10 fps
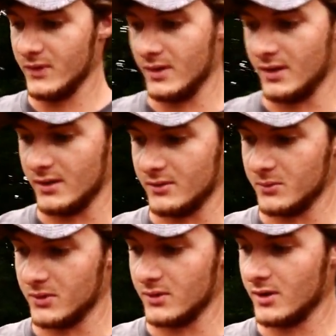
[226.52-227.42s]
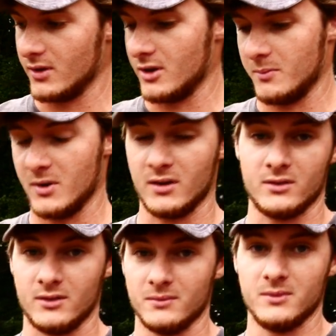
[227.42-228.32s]
and with the deer green
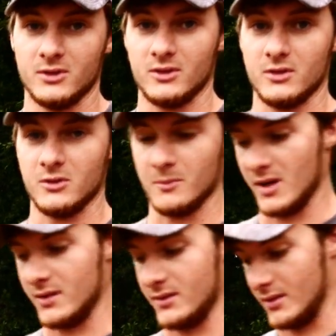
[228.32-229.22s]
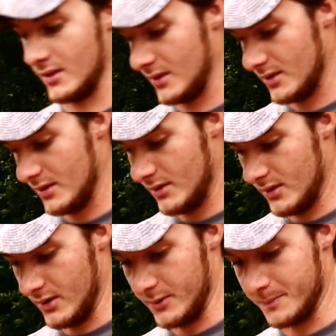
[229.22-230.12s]
mixing it, it should do amazing.
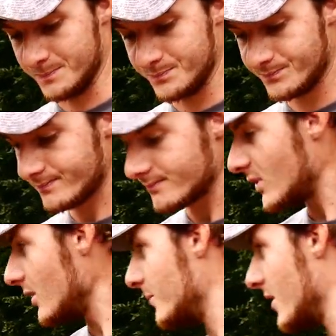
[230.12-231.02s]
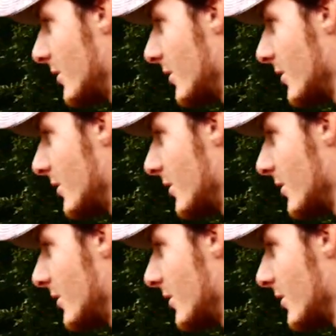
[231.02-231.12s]
But